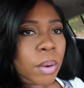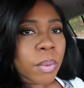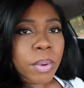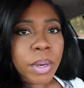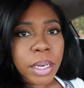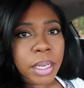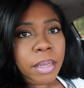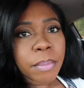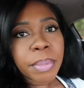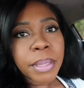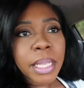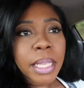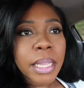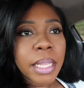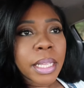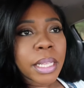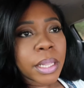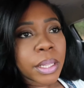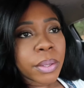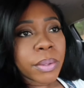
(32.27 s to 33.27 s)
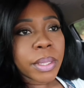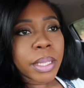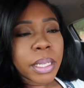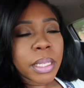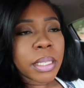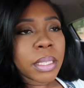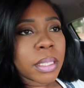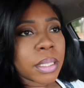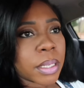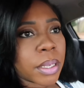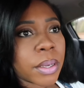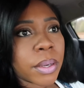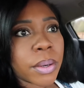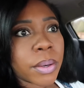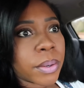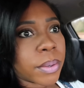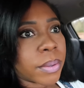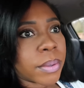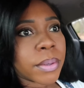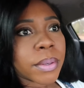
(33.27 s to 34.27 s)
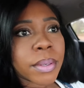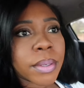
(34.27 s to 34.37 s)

we're completely clueless so